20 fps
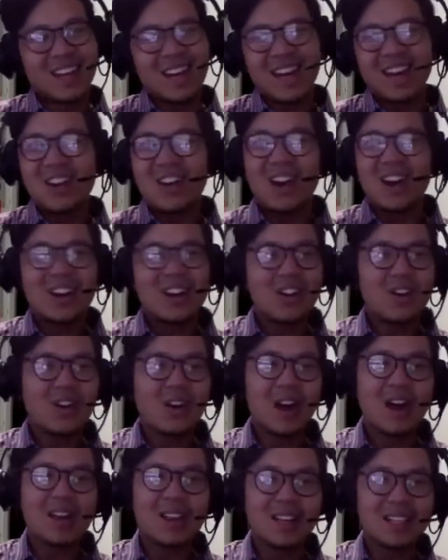I don't know
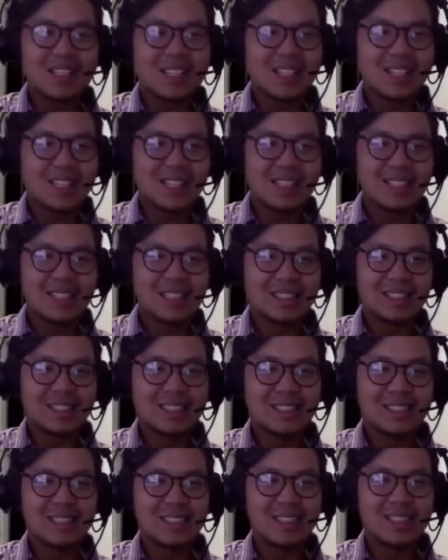how that's gonna
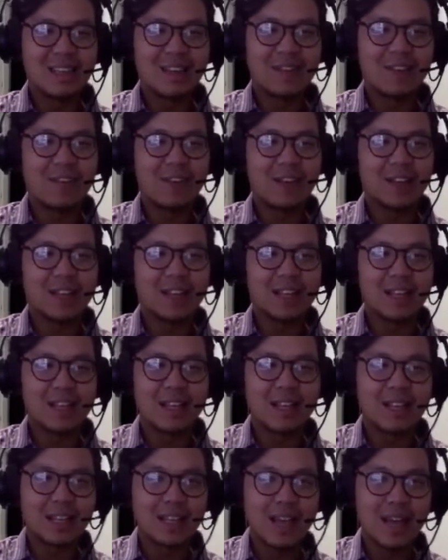affect the
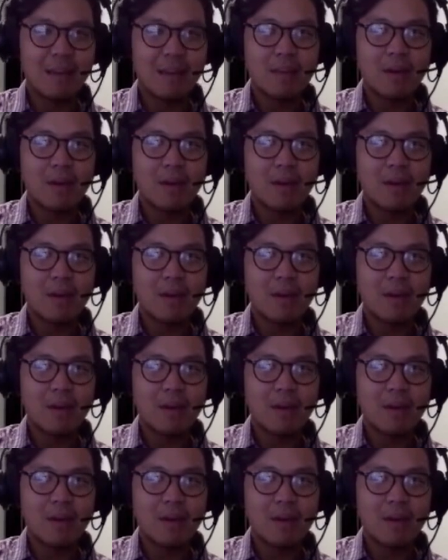chem.